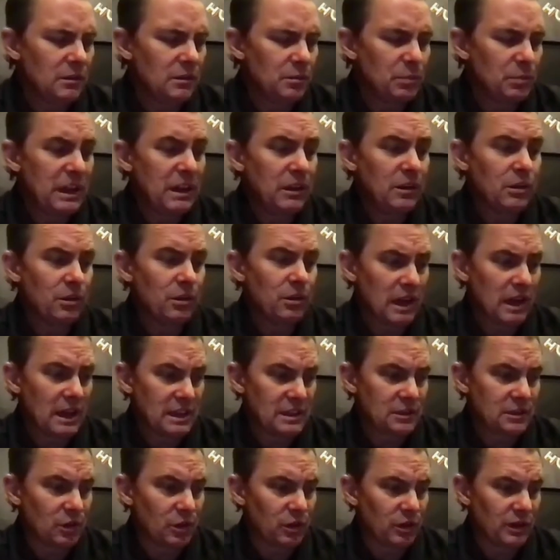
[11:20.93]
Peter and I
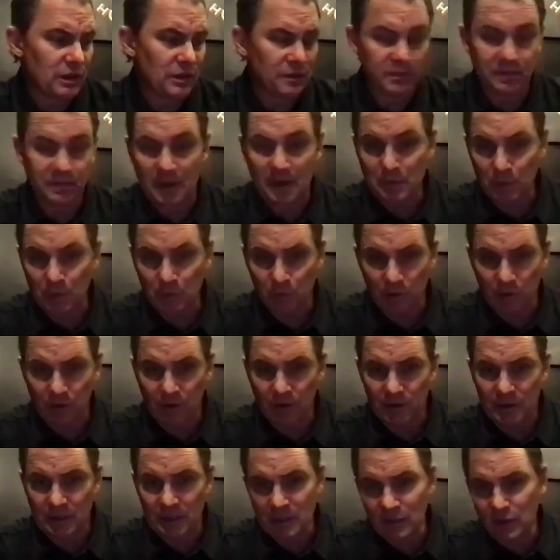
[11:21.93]
started in
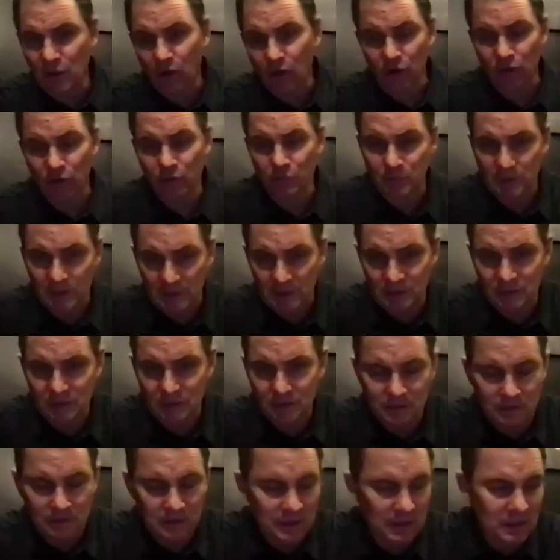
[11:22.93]
February. He called me
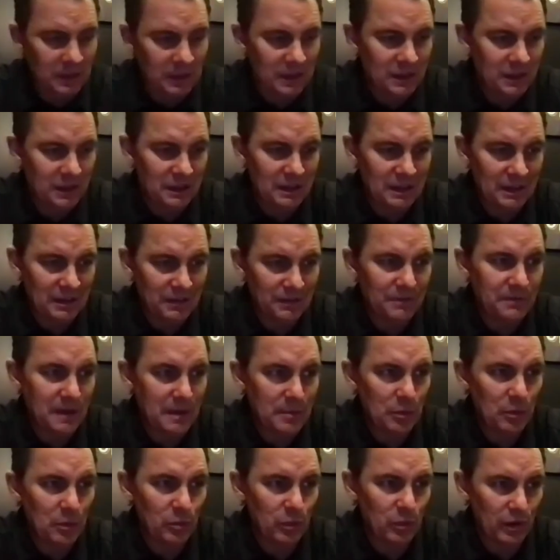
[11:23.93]
in
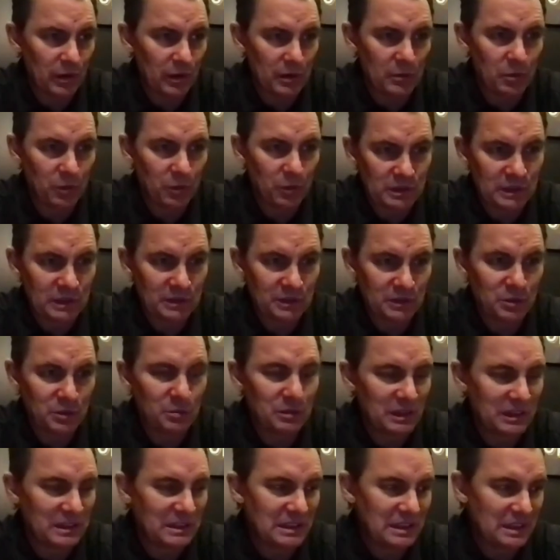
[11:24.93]
February. I won't tell too
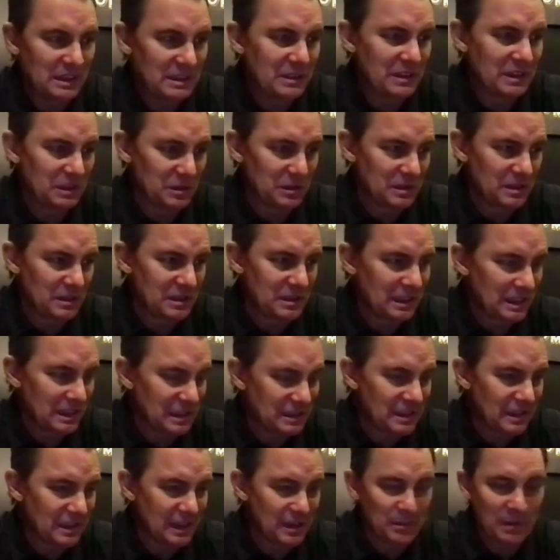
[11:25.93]
many details. He said he's
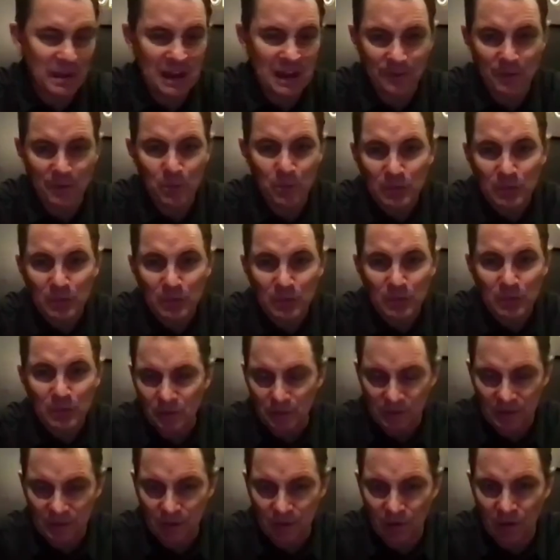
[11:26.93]
going to have a meeting
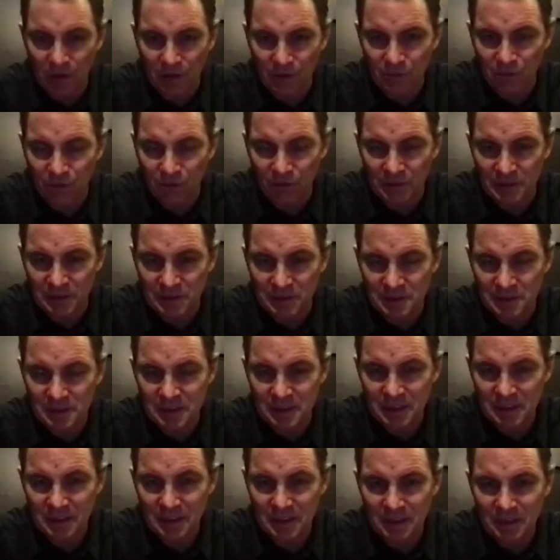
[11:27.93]
with the Crown Prince
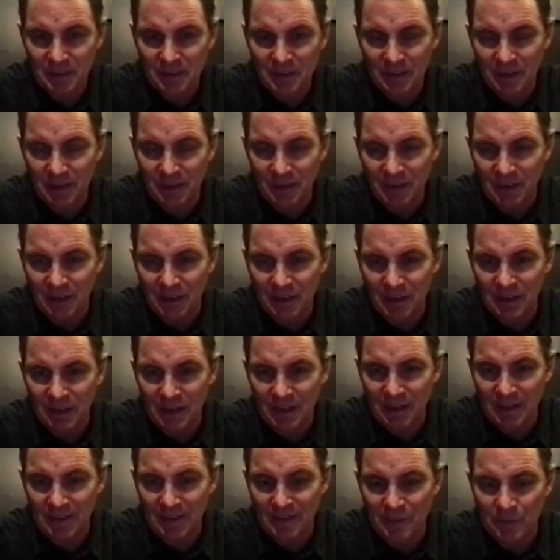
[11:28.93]

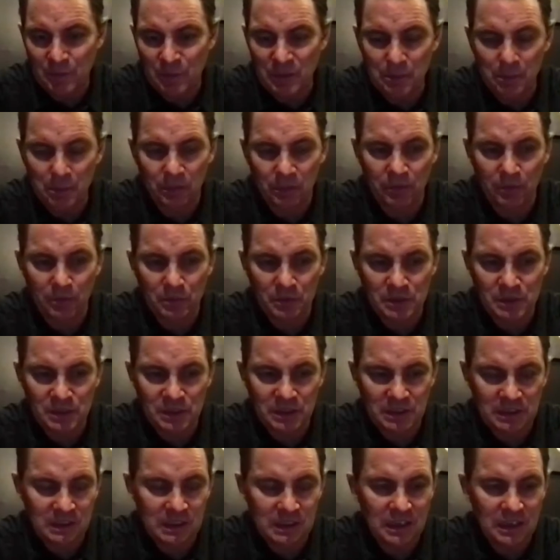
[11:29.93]
and the people from the
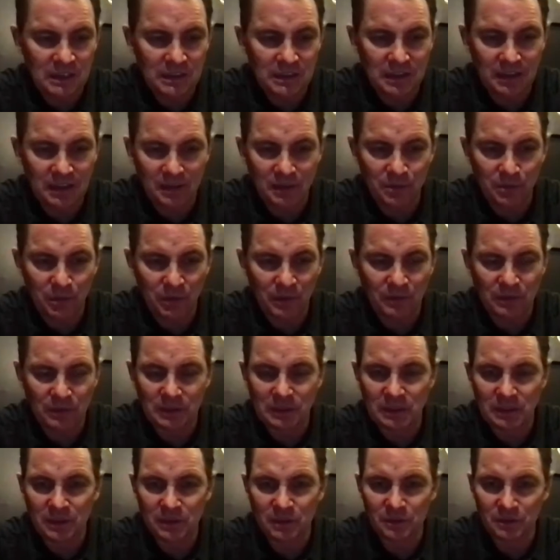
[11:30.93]
GEA down in
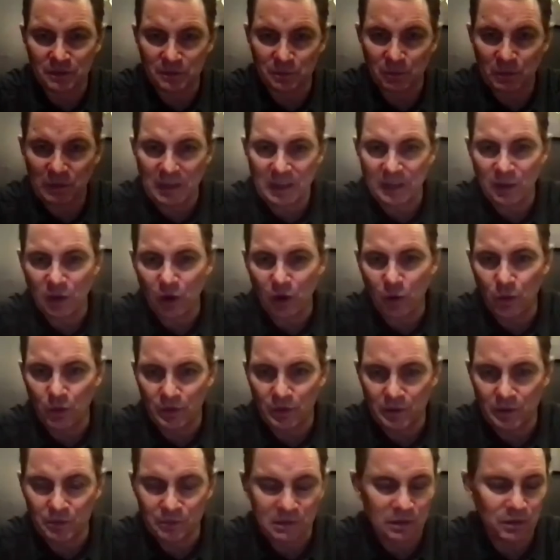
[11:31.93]
Beverly Hills. Will I go with
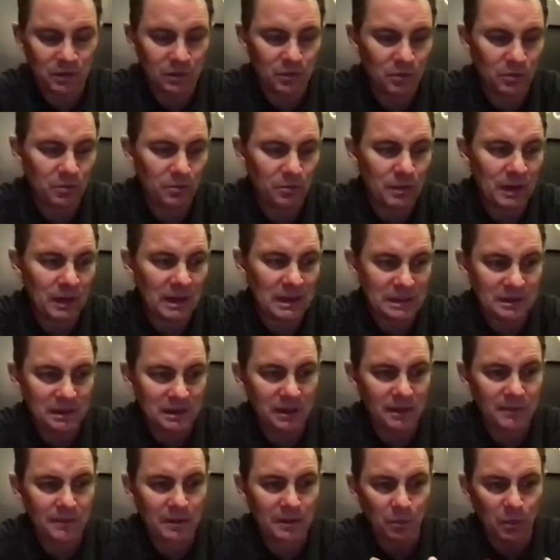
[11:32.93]
him? So
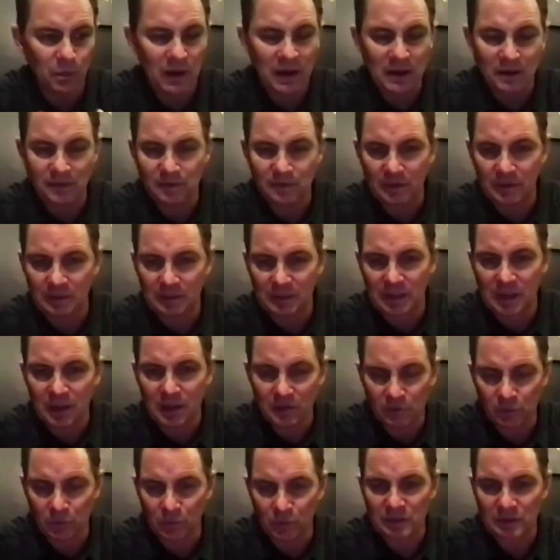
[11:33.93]
myself and Ryan
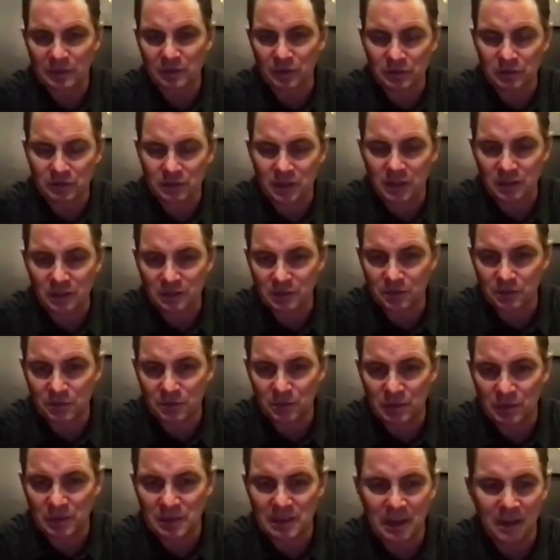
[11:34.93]
Friedlinghaus and West Coast Customs
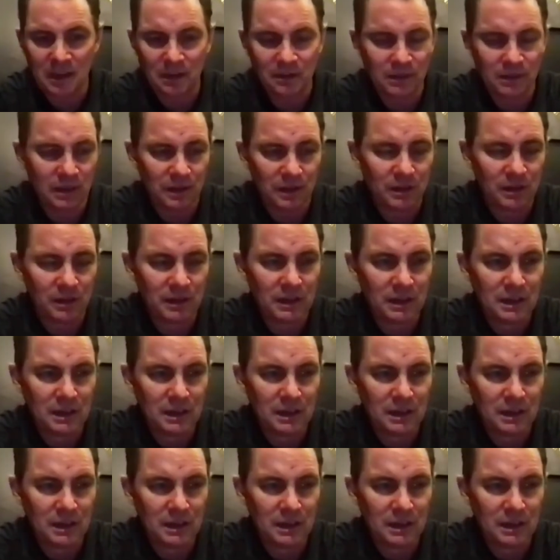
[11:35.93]
went down there